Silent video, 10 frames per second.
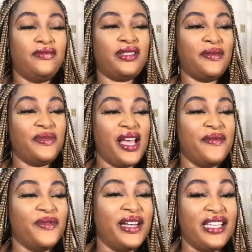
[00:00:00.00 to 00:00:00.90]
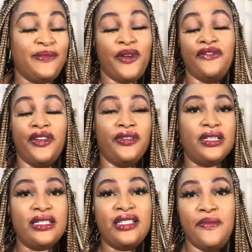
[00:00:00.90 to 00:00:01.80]
Sometimes when I spray
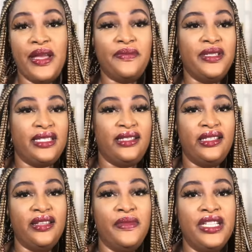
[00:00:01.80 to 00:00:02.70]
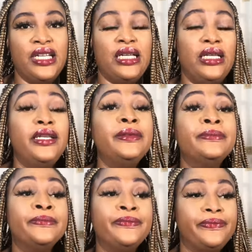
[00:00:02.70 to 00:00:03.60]
fragrances, they make me sneeze immediately.
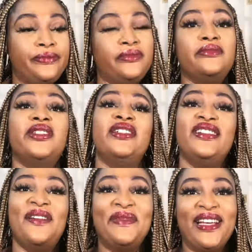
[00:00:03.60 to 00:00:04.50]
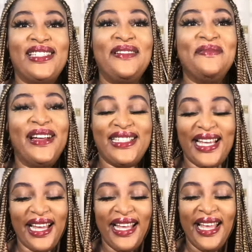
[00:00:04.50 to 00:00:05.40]
But I'm getting
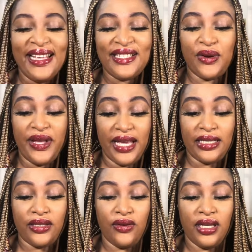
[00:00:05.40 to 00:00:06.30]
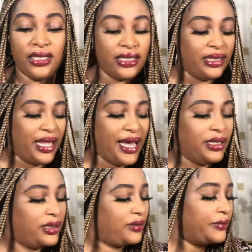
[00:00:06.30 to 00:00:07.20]
better. So yes, so this is
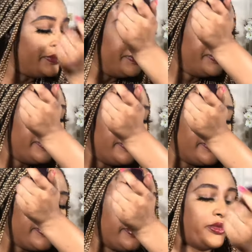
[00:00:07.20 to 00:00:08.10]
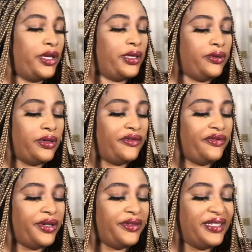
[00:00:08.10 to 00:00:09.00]
nice. Okay, I don't have
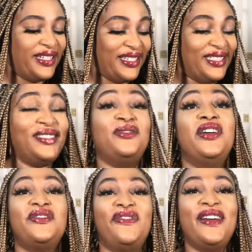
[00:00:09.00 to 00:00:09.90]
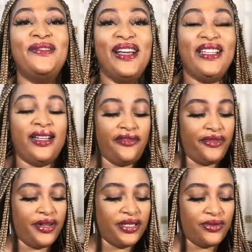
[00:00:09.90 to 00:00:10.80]
fragrance here. I was just trying to find why I didn't have
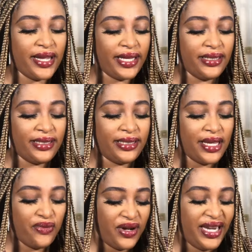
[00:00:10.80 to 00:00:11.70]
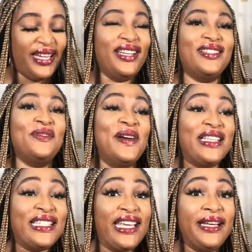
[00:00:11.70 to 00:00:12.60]
fragrance so I can see what it does on my
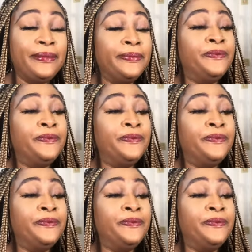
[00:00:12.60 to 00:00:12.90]
skin.